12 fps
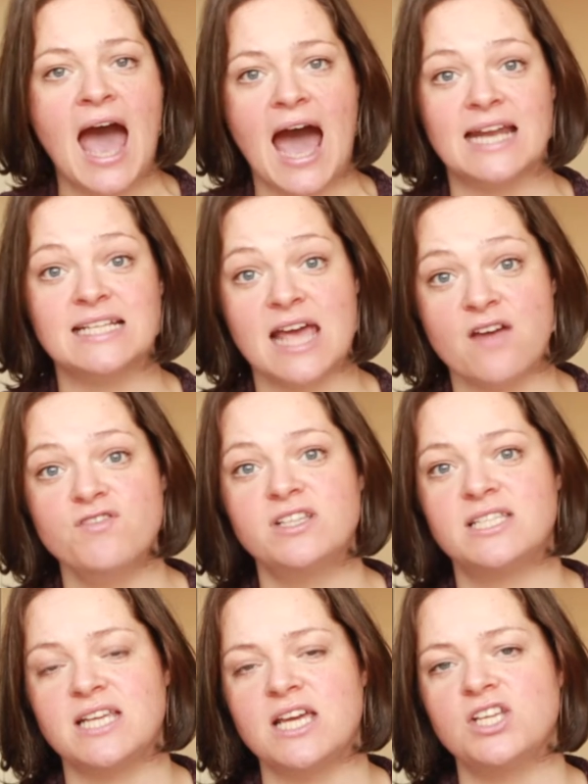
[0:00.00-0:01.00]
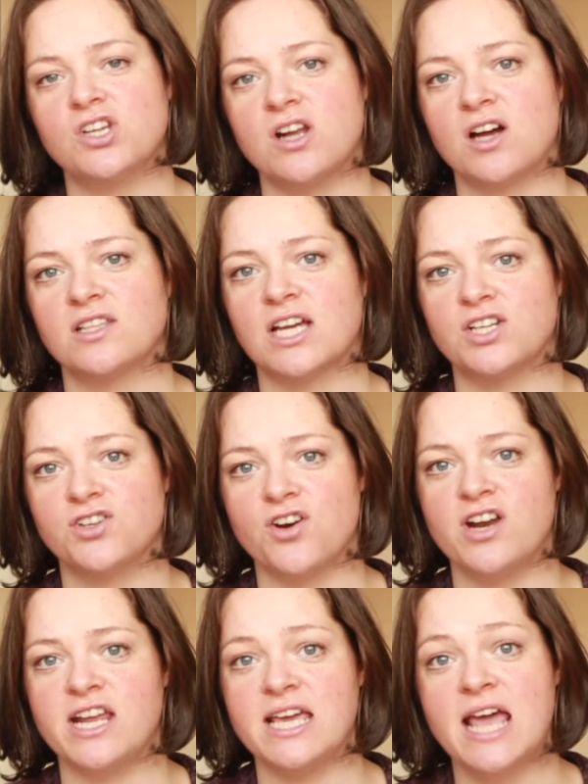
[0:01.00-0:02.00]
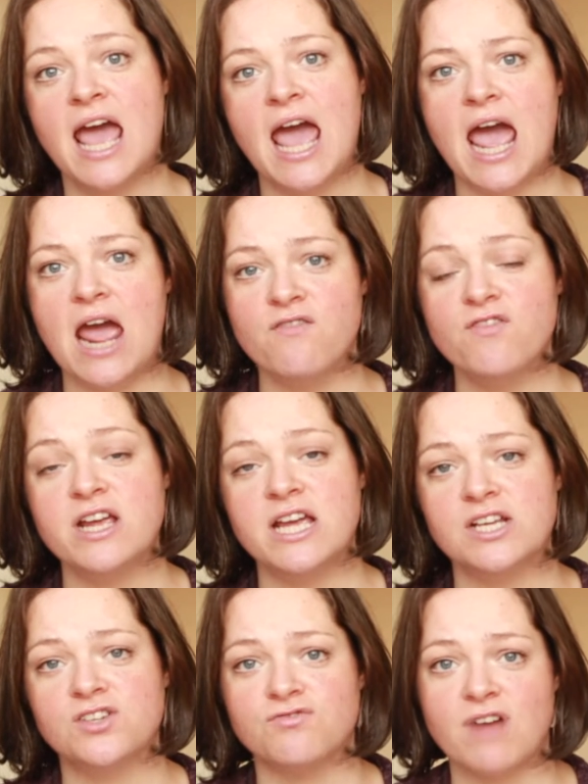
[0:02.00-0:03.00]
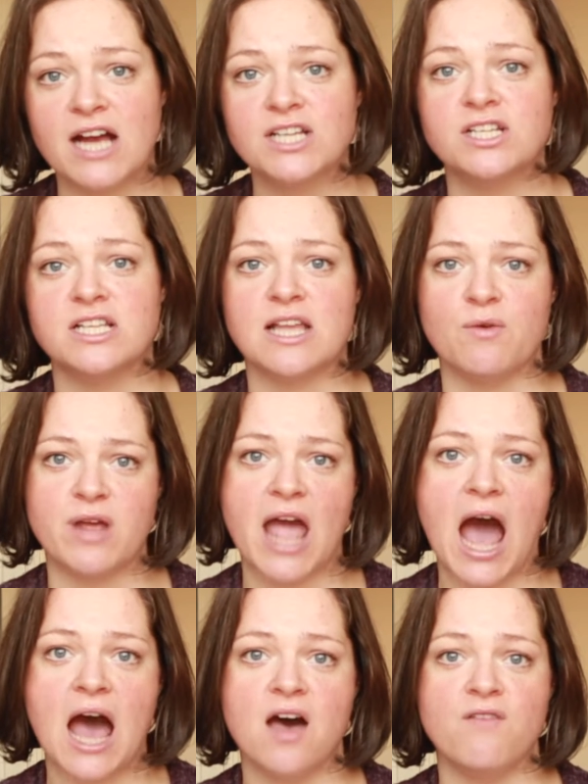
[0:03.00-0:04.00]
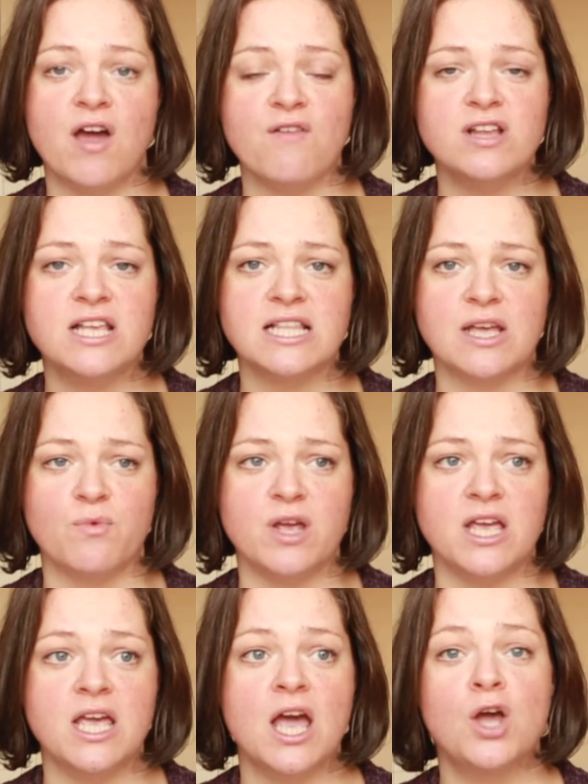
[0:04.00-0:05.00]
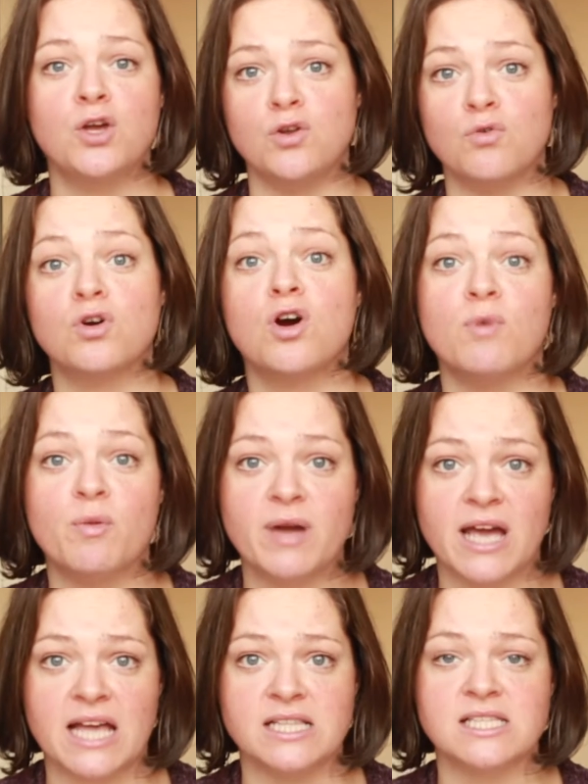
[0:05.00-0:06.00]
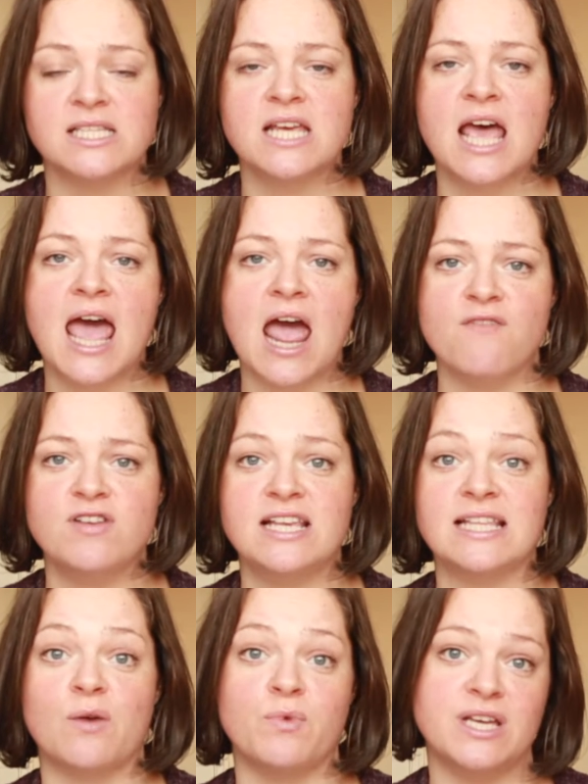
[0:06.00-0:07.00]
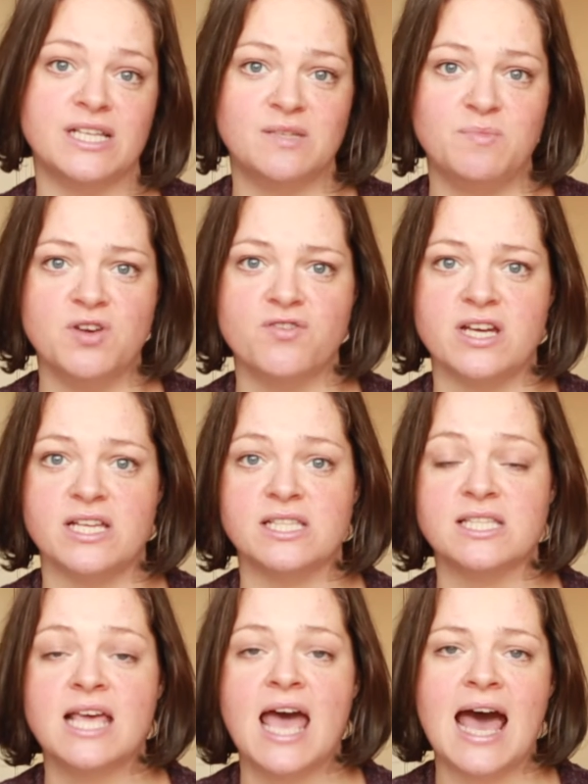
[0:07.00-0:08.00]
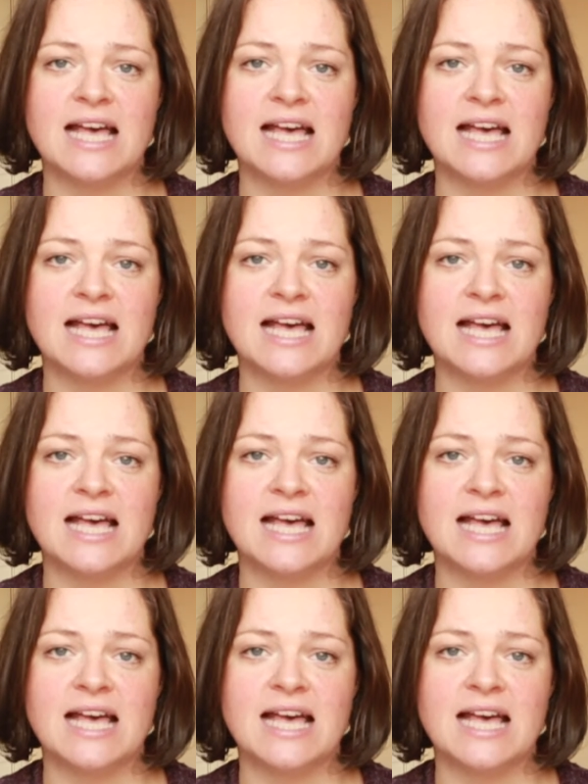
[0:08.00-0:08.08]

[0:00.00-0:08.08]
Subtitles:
And at every stage along that journey, every interaction that we have, everything that we, come up against, everything that we experience,